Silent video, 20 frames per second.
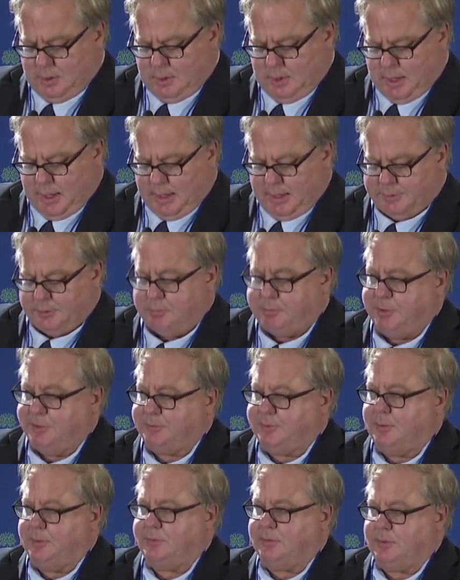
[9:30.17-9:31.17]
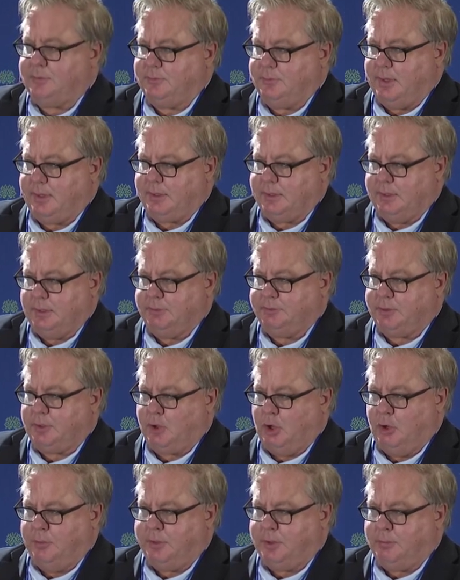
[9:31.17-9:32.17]
and the business executives at
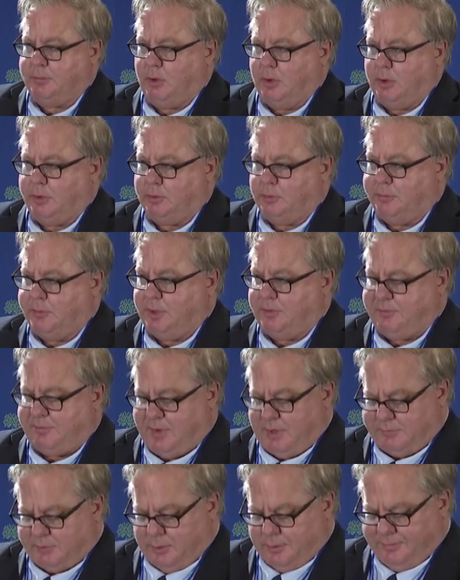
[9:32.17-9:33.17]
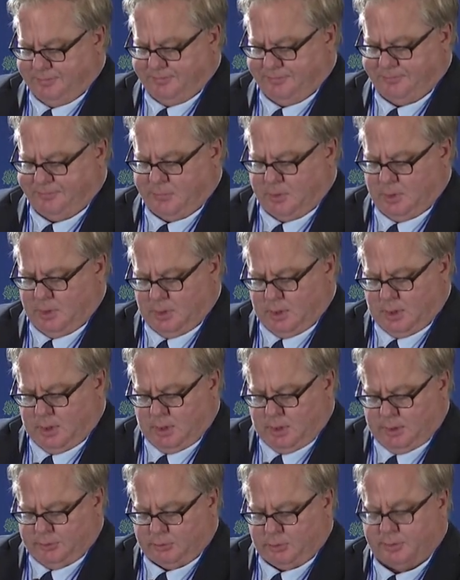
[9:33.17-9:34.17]
home and abroad whom they favor.
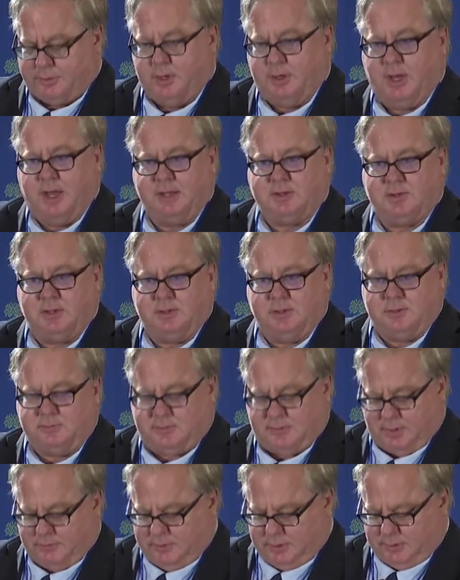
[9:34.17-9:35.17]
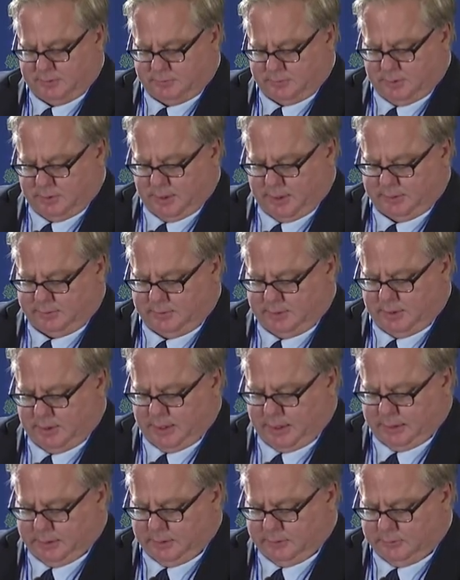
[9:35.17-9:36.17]
During the 1970s and
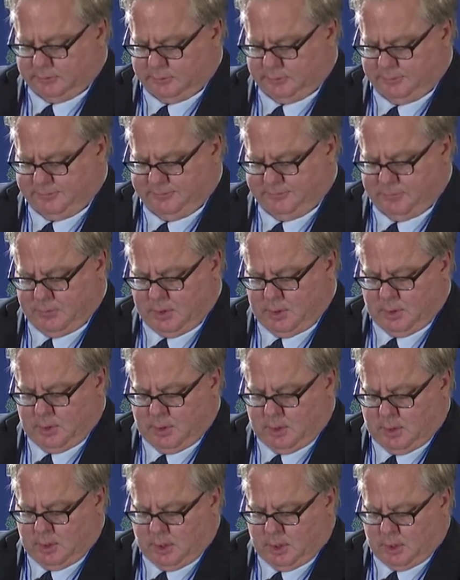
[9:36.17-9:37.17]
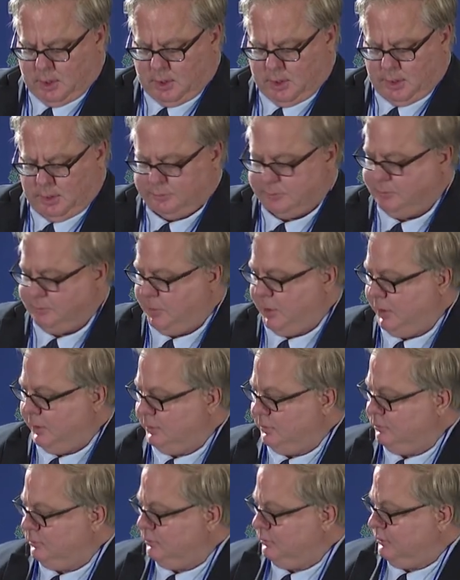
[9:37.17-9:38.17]
1980s, as
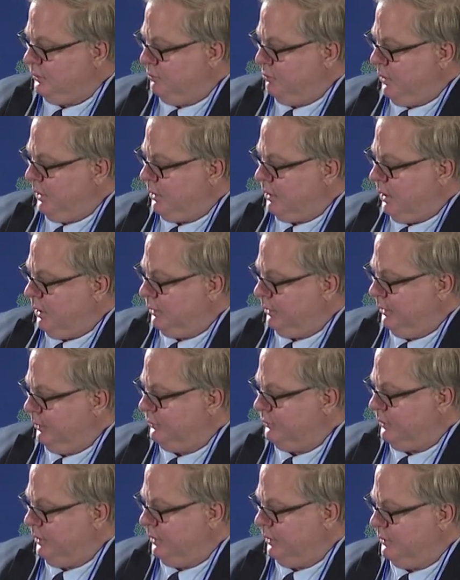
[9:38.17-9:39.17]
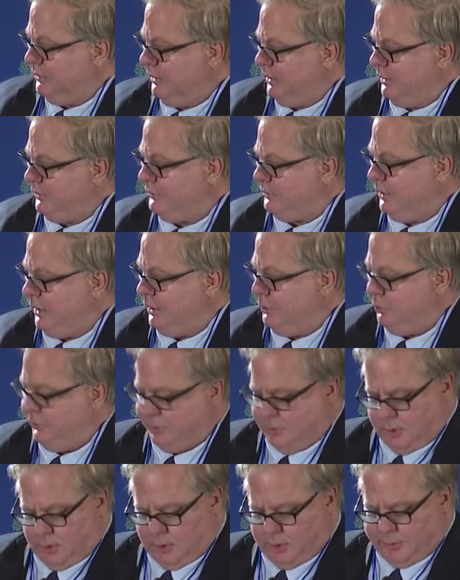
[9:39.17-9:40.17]
some of my colleagues can attest, I was
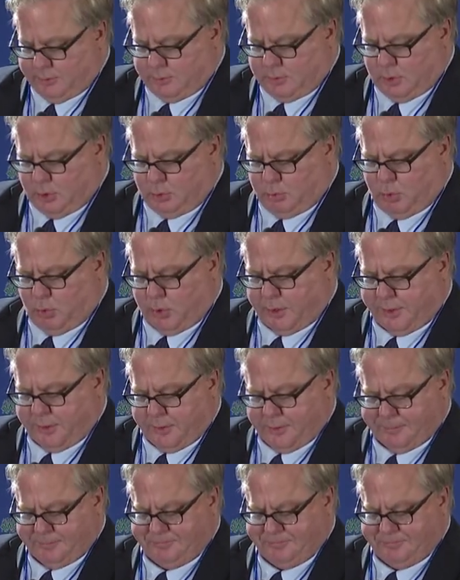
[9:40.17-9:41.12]
an ardent Cold Warrior.